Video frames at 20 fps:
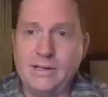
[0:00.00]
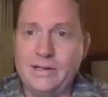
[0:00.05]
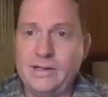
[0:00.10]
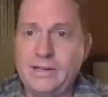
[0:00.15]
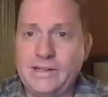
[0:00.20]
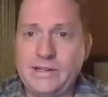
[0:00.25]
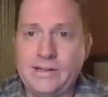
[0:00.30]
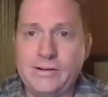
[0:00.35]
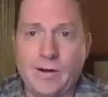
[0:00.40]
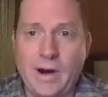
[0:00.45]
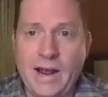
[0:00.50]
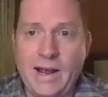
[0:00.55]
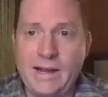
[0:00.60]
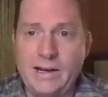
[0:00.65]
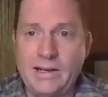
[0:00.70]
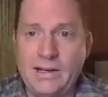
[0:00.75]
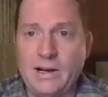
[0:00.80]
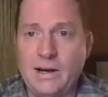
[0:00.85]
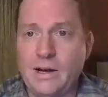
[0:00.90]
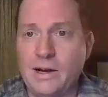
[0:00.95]
You did
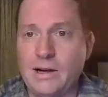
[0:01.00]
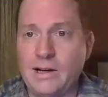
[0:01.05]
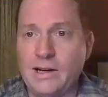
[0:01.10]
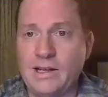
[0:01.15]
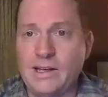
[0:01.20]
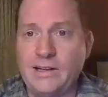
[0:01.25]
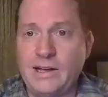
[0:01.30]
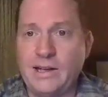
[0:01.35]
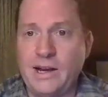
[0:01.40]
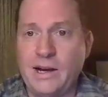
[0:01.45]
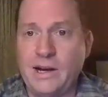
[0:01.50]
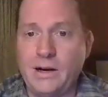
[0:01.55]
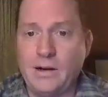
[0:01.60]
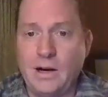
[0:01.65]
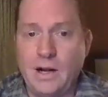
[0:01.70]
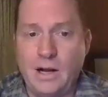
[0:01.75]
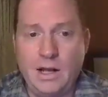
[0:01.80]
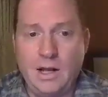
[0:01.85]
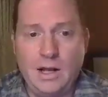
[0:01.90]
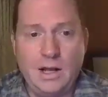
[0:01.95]
great. You hung in
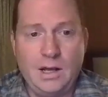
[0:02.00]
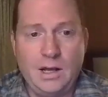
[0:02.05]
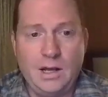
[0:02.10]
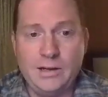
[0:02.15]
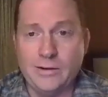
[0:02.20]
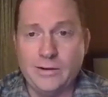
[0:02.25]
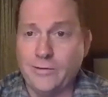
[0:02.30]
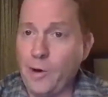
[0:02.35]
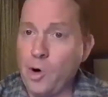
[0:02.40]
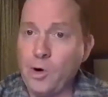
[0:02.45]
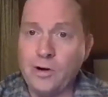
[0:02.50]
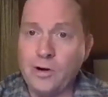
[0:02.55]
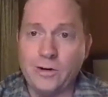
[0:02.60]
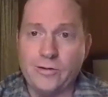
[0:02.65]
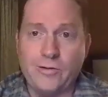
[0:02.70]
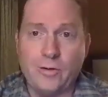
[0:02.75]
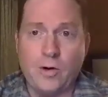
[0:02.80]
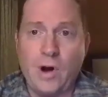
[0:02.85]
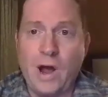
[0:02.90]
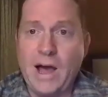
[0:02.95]
there. Your
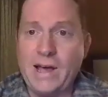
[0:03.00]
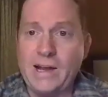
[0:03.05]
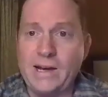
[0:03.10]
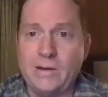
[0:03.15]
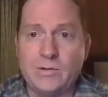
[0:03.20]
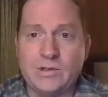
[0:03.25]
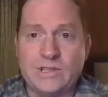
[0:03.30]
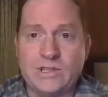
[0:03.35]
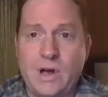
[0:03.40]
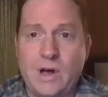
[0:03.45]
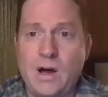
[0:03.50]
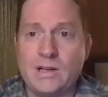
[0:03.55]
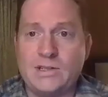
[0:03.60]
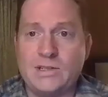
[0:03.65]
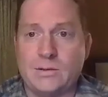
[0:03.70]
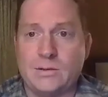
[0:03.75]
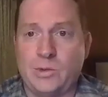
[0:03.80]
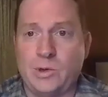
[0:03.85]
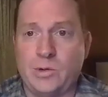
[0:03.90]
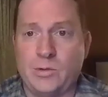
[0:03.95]
vocal variety was
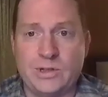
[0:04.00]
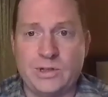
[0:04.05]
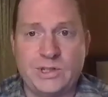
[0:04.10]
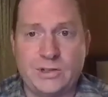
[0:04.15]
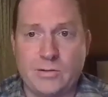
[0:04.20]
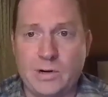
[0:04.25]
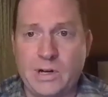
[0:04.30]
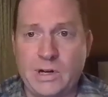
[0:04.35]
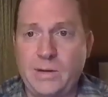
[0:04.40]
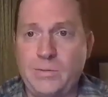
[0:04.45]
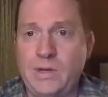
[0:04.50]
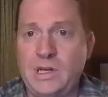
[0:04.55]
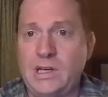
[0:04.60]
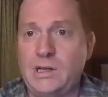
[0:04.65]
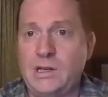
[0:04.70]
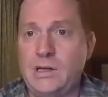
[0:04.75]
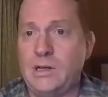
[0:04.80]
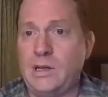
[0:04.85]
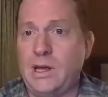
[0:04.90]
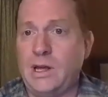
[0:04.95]
awesome. You were
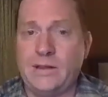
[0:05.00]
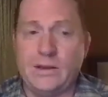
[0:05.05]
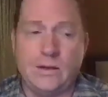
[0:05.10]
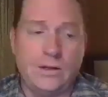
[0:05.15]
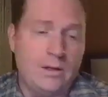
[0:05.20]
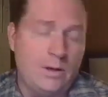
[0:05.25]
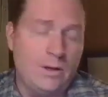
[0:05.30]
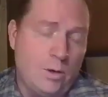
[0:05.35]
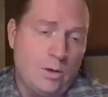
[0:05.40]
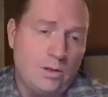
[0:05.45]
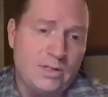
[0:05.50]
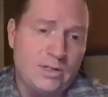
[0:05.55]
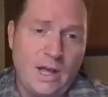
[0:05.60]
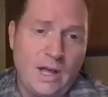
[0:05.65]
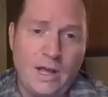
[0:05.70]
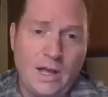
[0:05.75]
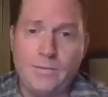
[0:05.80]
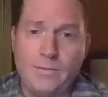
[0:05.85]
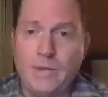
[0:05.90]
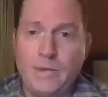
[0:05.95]
screaming the whole
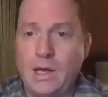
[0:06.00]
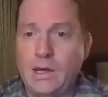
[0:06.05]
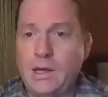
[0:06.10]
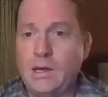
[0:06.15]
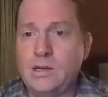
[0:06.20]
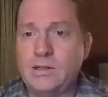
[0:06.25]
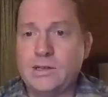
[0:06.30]
time.